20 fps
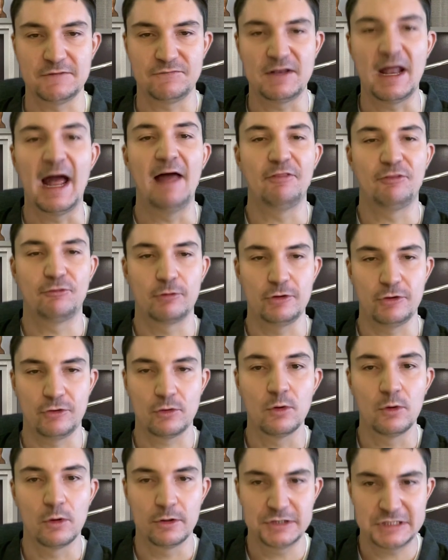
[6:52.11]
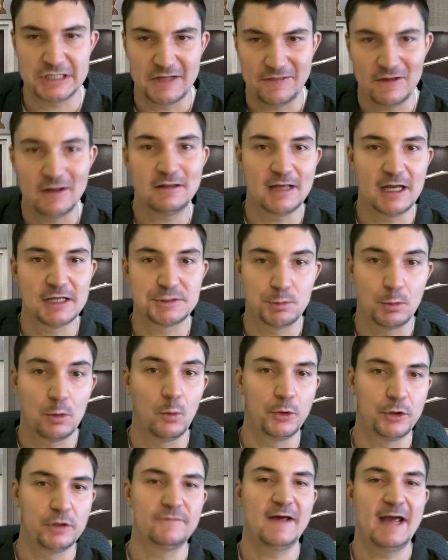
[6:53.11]
if not three scores. I think that's
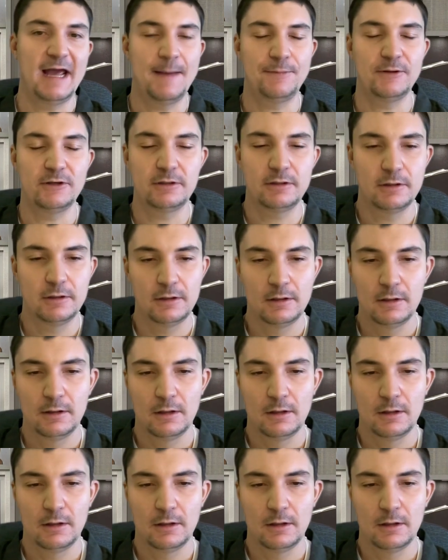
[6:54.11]
what would have happened.